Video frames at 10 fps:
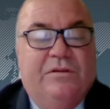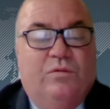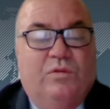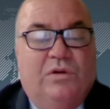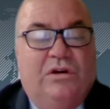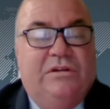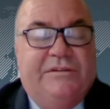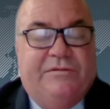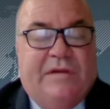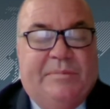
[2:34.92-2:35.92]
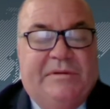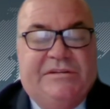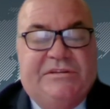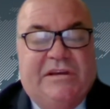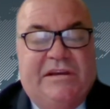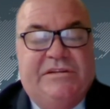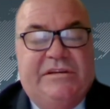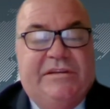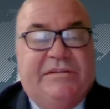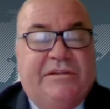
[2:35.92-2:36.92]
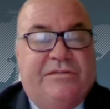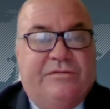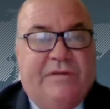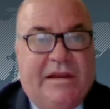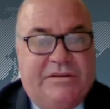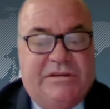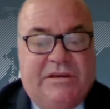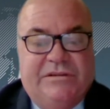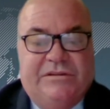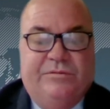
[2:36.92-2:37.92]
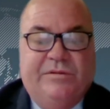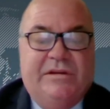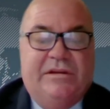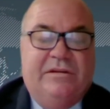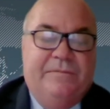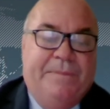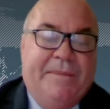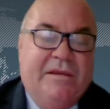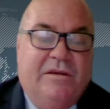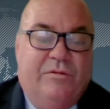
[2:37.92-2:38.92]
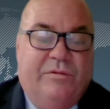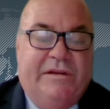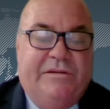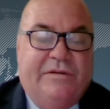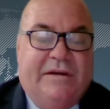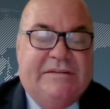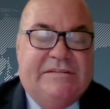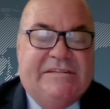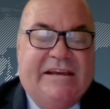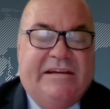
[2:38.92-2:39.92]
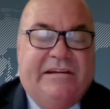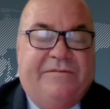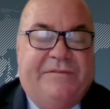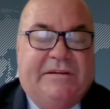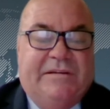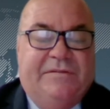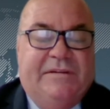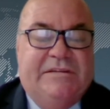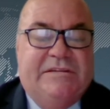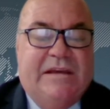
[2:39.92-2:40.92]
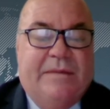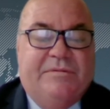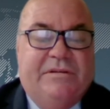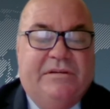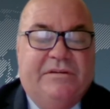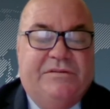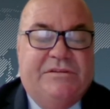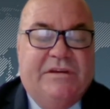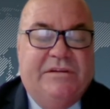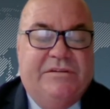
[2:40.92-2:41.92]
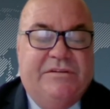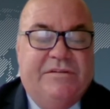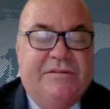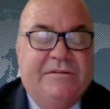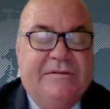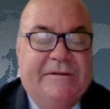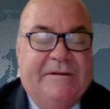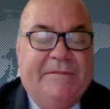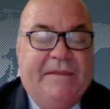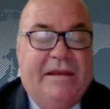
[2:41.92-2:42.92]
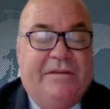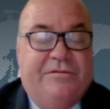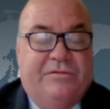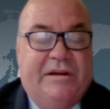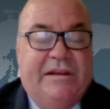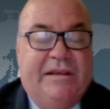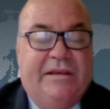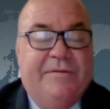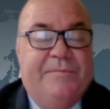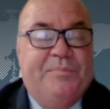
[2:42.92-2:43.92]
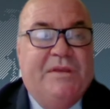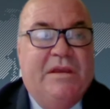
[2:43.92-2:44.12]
the world is rapidly changing and the threat changes with it. We need to understand and effectively adapt to those changes. And three,